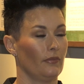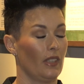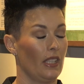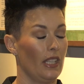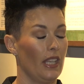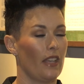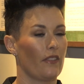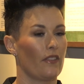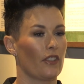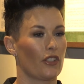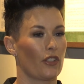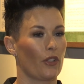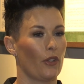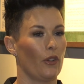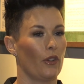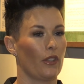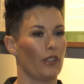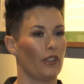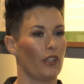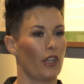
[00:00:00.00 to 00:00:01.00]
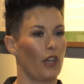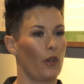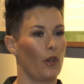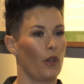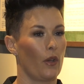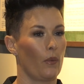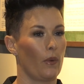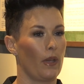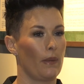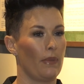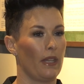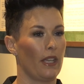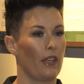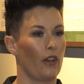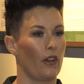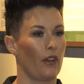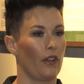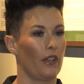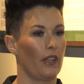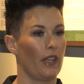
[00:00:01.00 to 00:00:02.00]
Yeah, for sure. You know, we're big
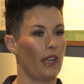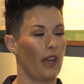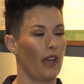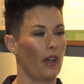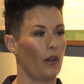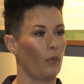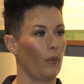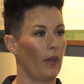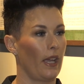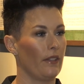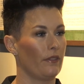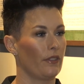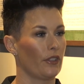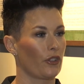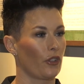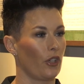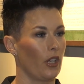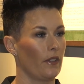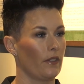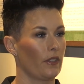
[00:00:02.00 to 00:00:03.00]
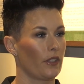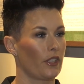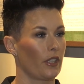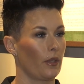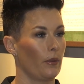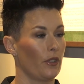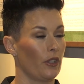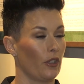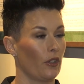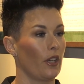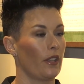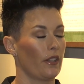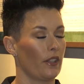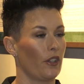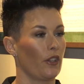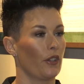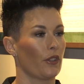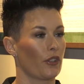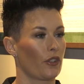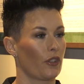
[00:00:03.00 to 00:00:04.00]
on weight for drivers, so we do like the
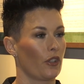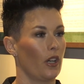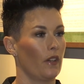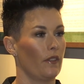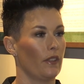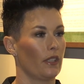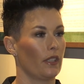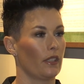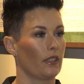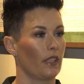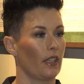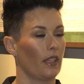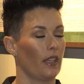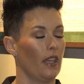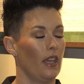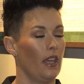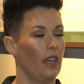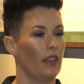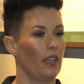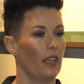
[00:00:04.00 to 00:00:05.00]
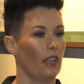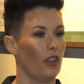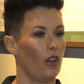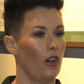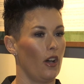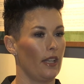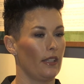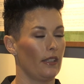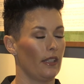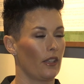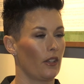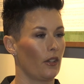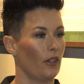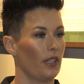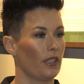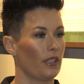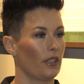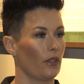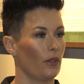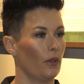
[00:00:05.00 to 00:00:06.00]
girls driving because they're light and they're
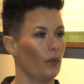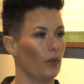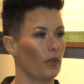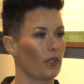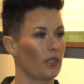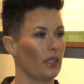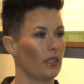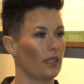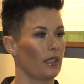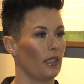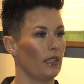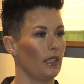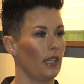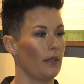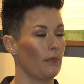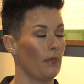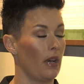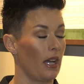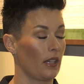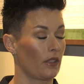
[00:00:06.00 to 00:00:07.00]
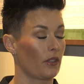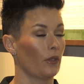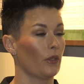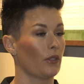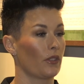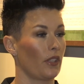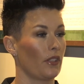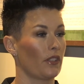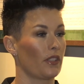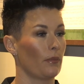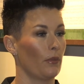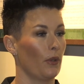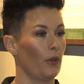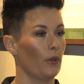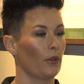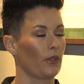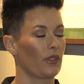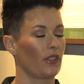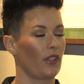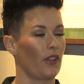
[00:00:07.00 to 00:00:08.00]
kind to the horses, and Mark's also
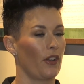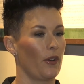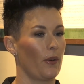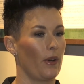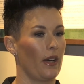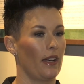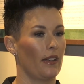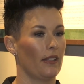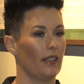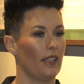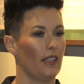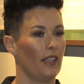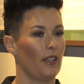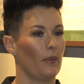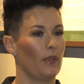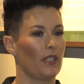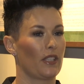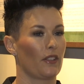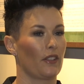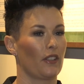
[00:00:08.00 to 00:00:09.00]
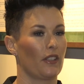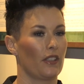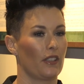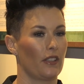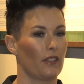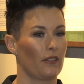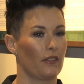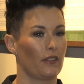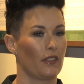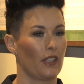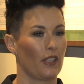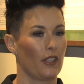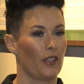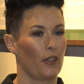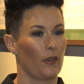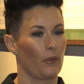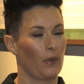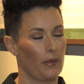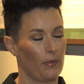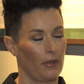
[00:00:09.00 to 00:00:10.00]
small, so we sort of,
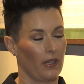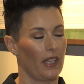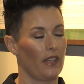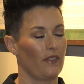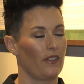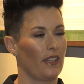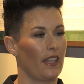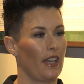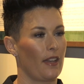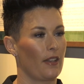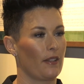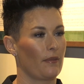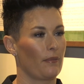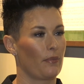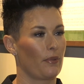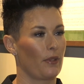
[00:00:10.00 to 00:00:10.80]
we believe in that